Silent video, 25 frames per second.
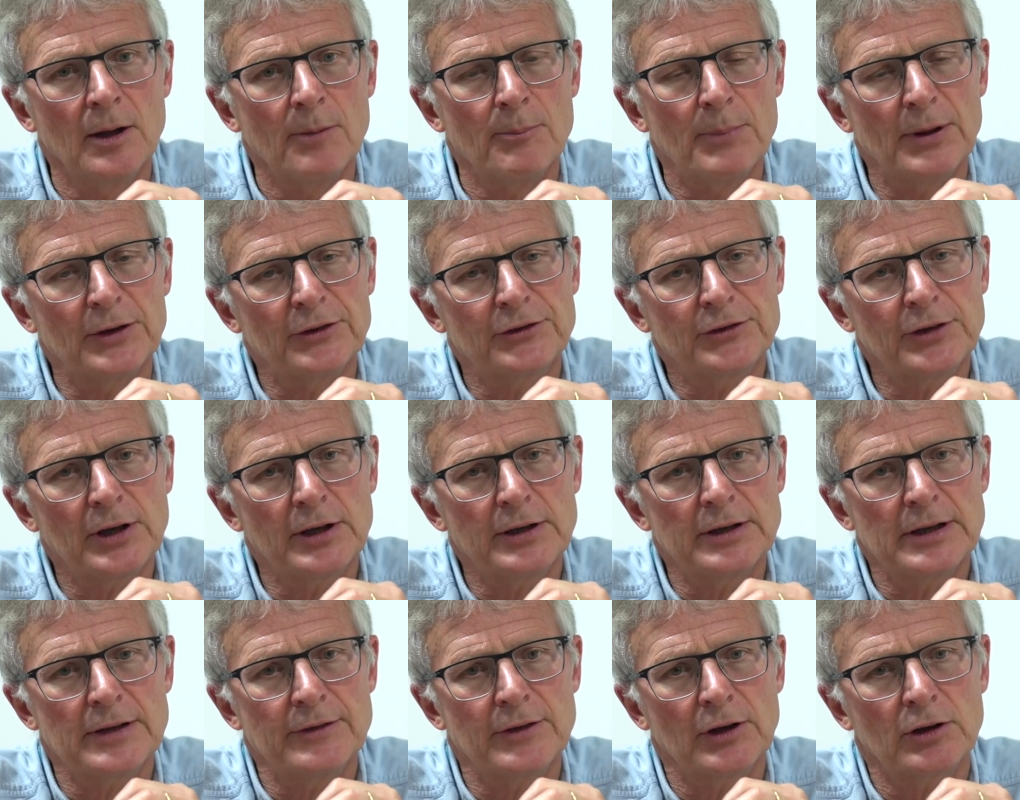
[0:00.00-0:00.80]
But
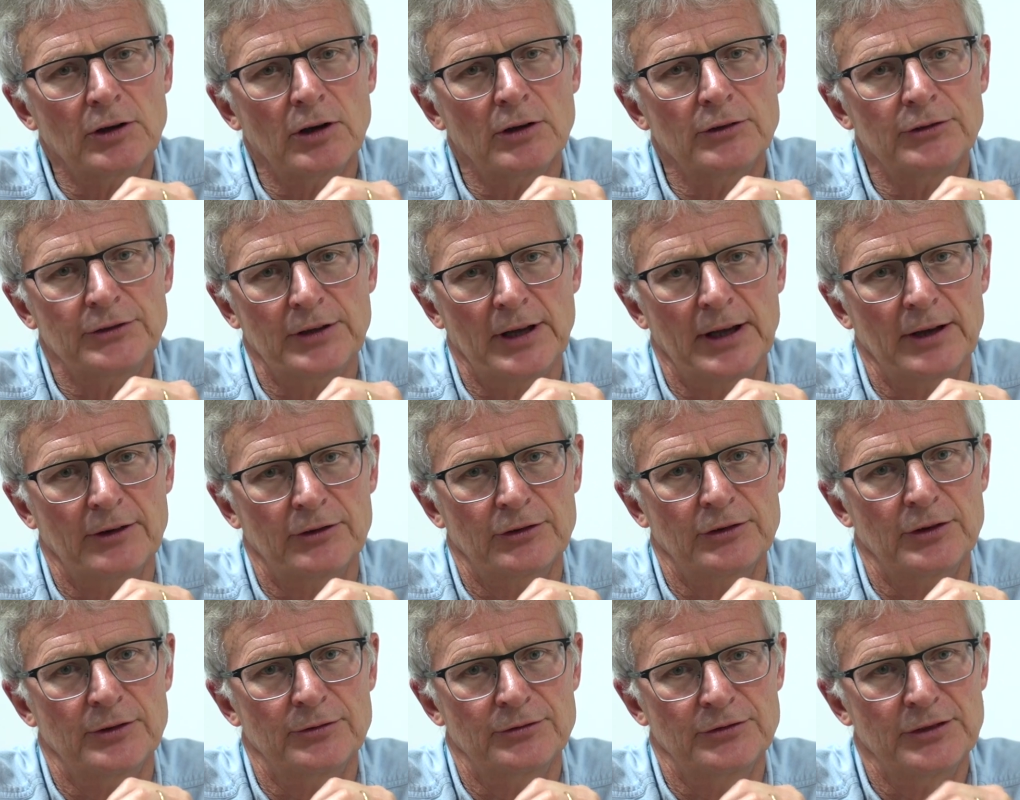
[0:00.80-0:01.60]
certainly in the
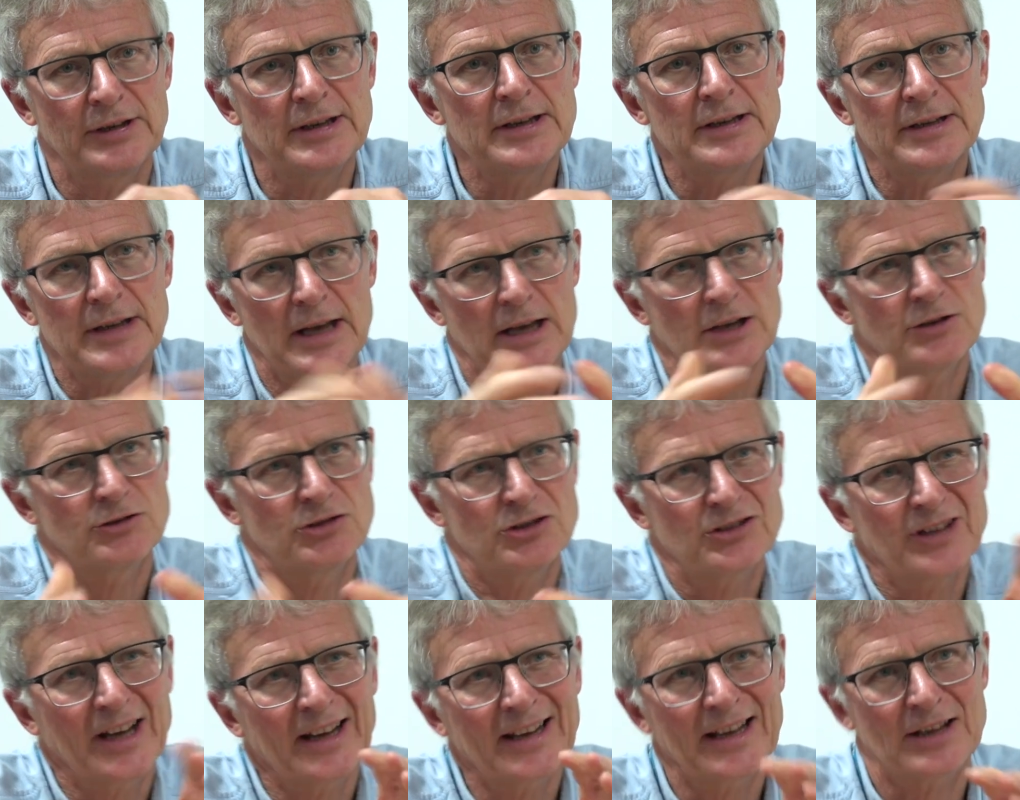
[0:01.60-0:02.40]
context of
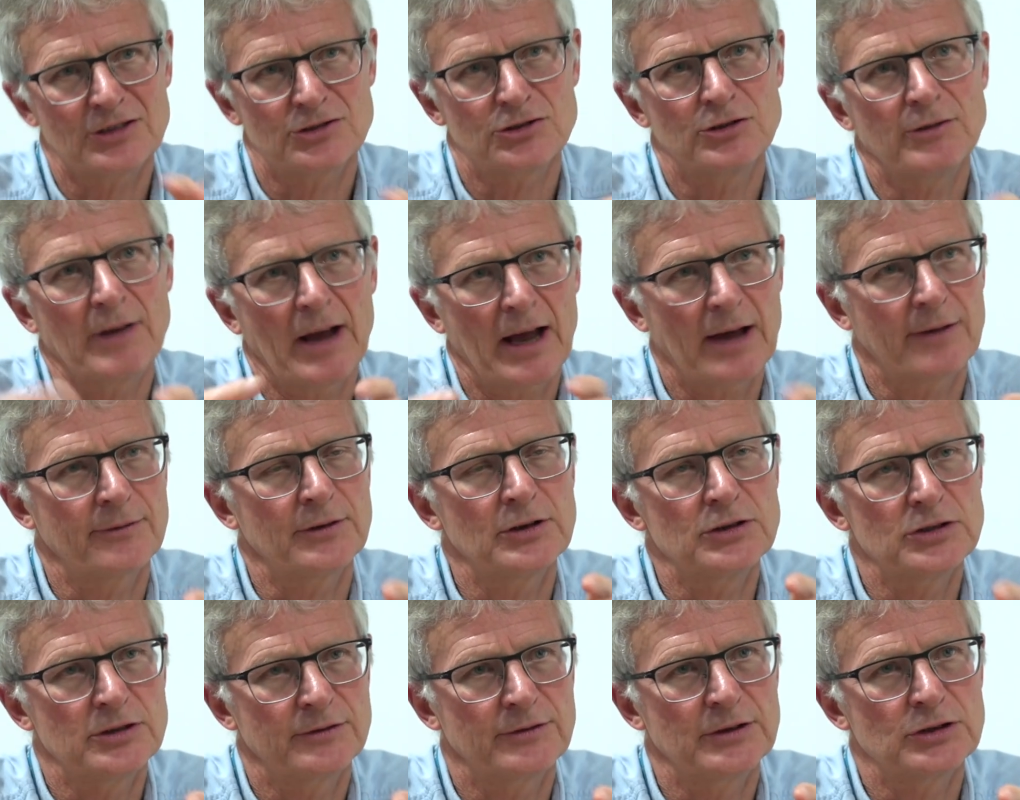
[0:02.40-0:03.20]
teenagers, I guess you have
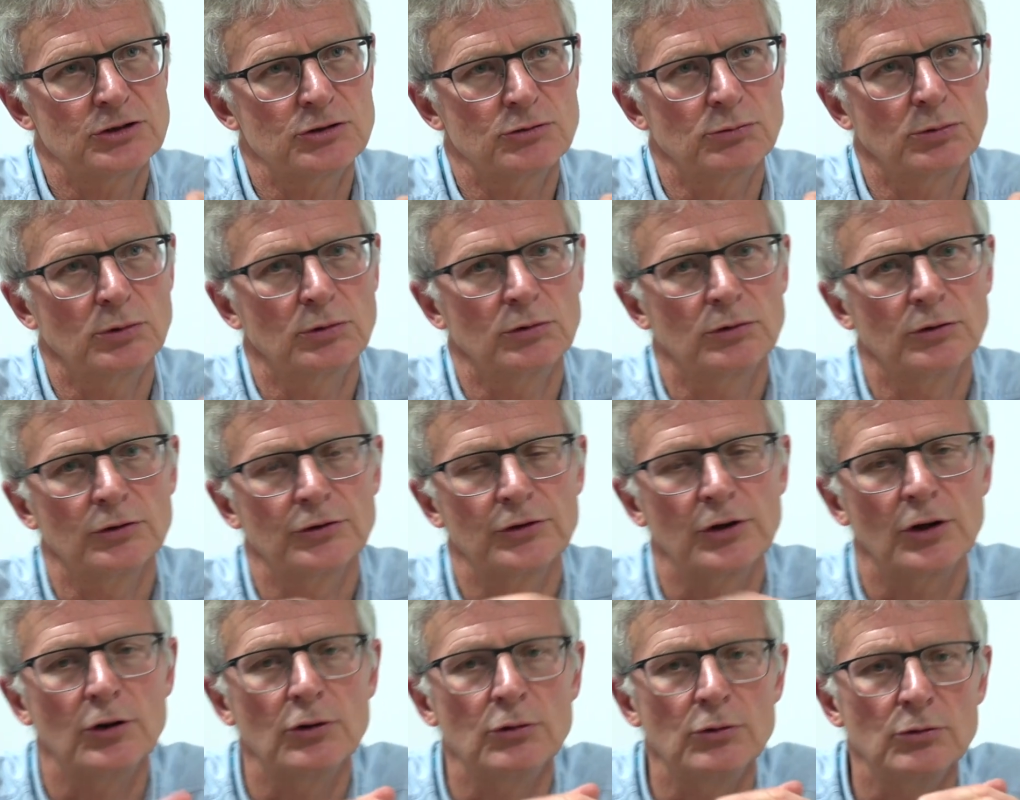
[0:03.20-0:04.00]

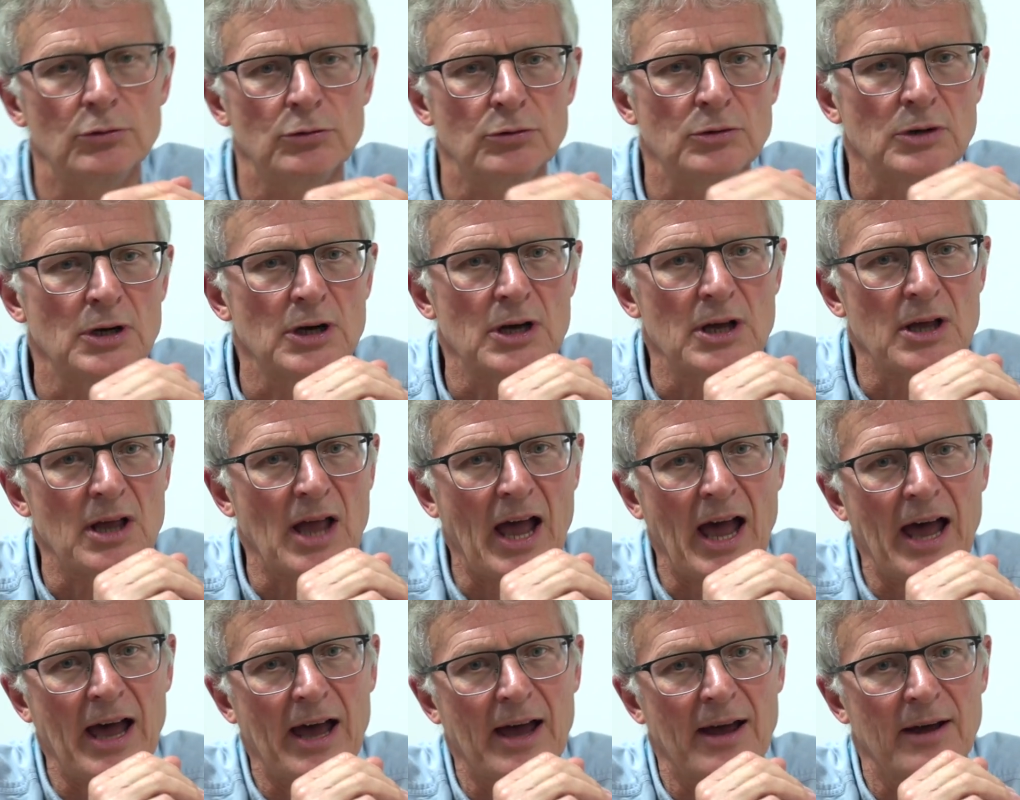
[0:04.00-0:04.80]
individuals who
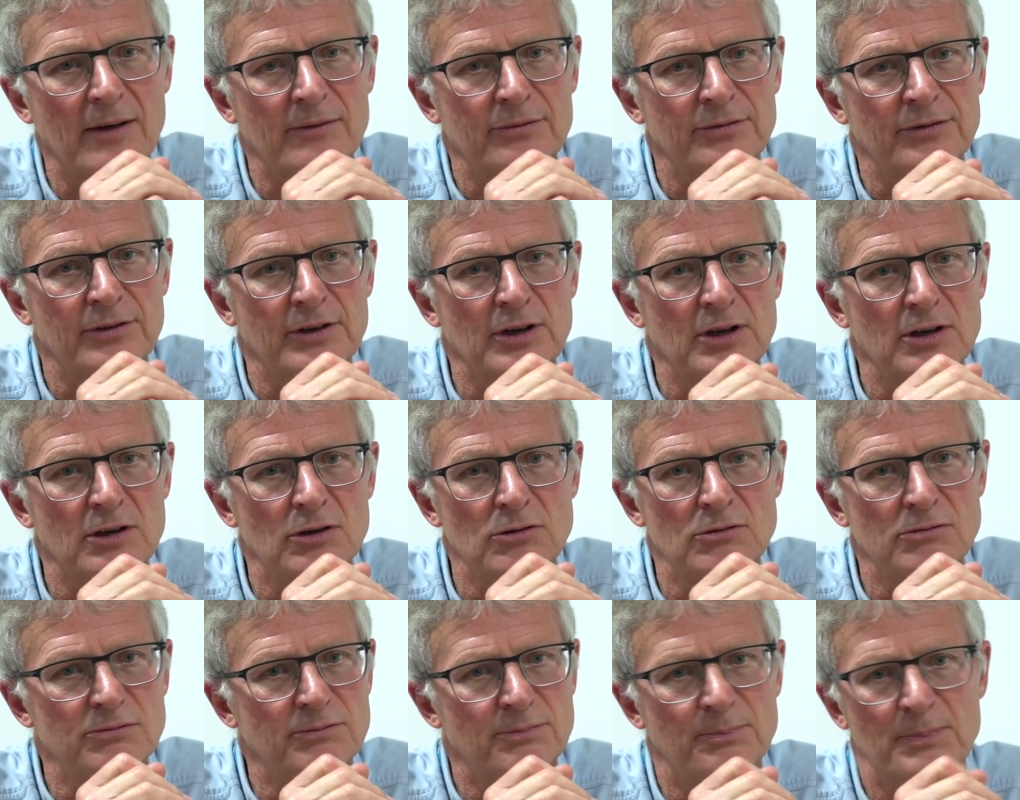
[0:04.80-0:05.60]
have
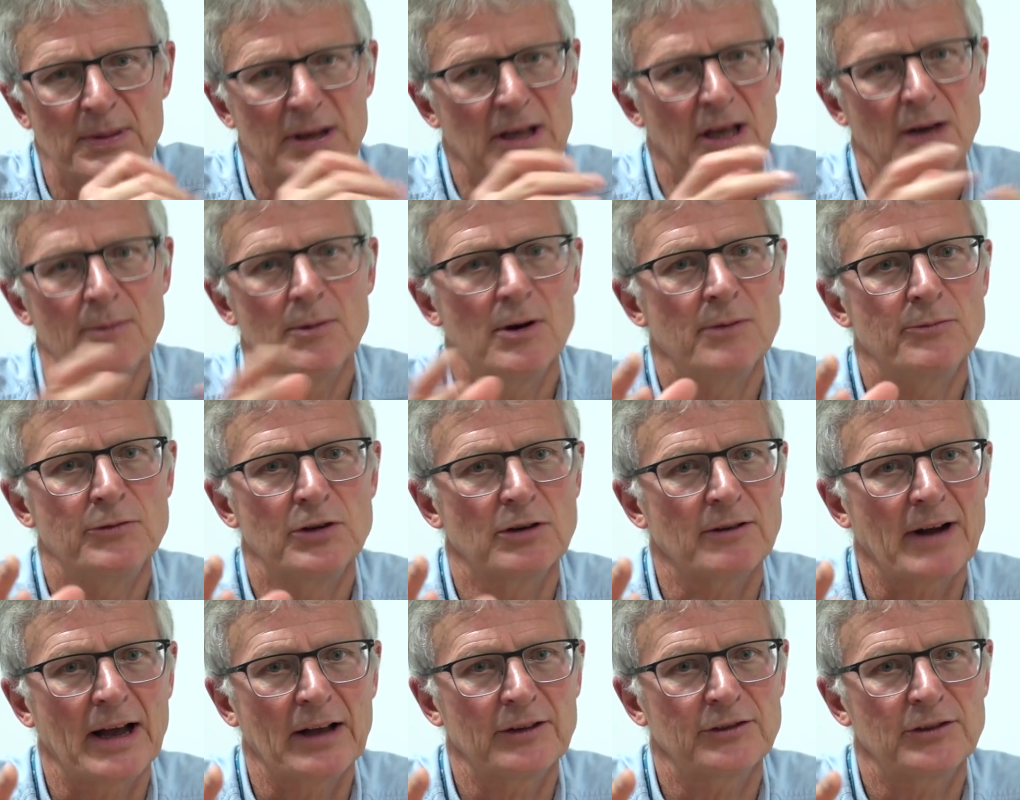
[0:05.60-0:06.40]
who've become
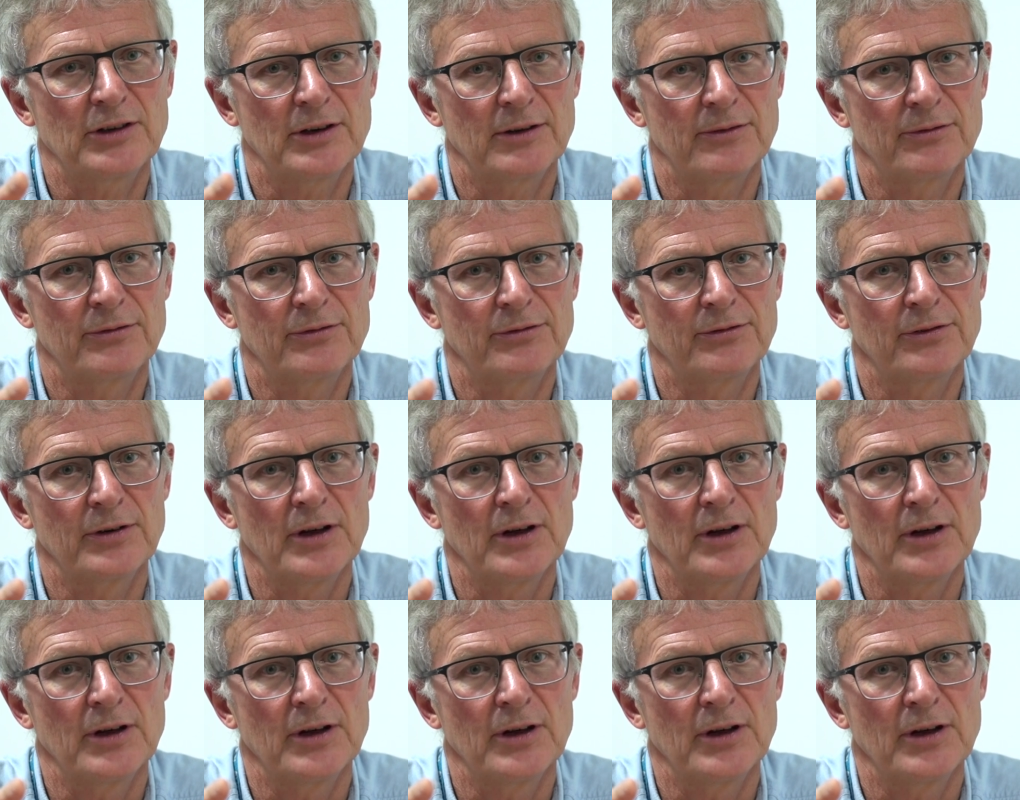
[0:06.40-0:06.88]
underactive